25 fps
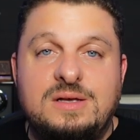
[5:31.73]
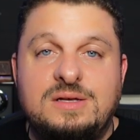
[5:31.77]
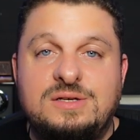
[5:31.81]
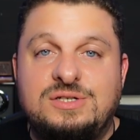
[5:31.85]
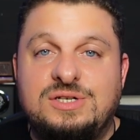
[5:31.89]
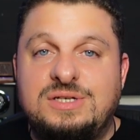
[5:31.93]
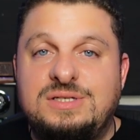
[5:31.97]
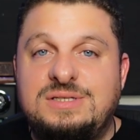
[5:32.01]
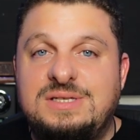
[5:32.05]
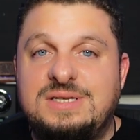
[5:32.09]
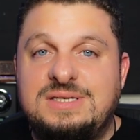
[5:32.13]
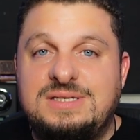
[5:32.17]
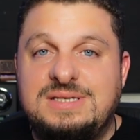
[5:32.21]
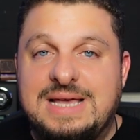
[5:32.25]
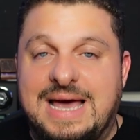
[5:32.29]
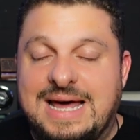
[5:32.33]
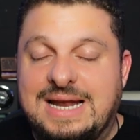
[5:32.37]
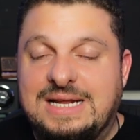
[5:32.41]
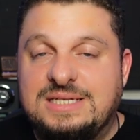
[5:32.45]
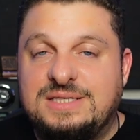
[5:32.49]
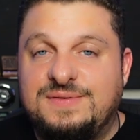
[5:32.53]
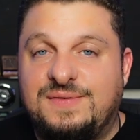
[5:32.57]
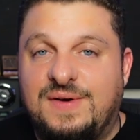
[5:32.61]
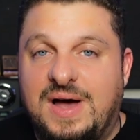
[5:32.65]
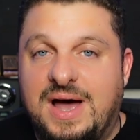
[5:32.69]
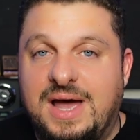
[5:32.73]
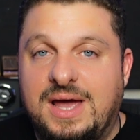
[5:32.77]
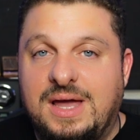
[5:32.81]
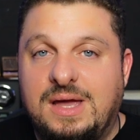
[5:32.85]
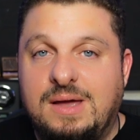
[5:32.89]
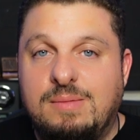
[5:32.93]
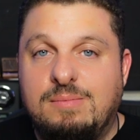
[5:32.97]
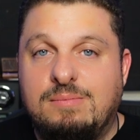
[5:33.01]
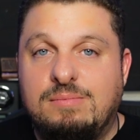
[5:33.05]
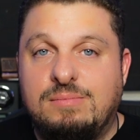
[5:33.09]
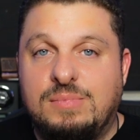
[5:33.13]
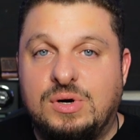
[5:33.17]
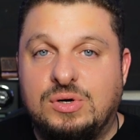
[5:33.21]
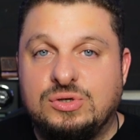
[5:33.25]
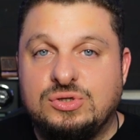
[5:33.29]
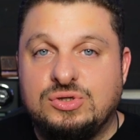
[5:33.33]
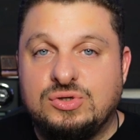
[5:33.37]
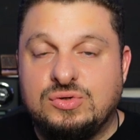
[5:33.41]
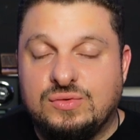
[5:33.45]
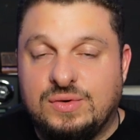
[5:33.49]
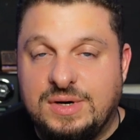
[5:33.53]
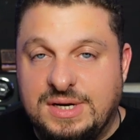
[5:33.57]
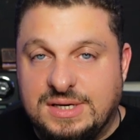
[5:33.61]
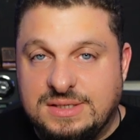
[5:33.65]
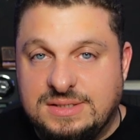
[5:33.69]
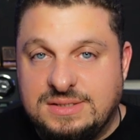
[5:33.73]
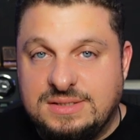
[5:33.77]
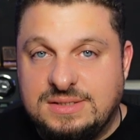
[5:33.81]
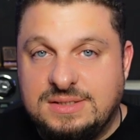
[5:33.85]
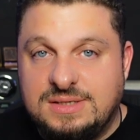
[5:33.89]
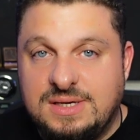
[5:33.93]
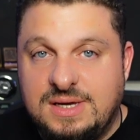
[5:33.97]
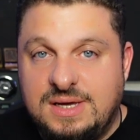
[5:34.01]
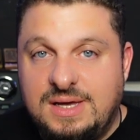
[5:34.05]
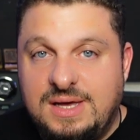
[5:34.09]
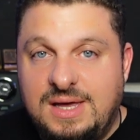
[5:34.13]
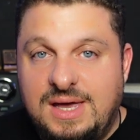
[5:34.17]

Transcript: just to satisfy most wrists.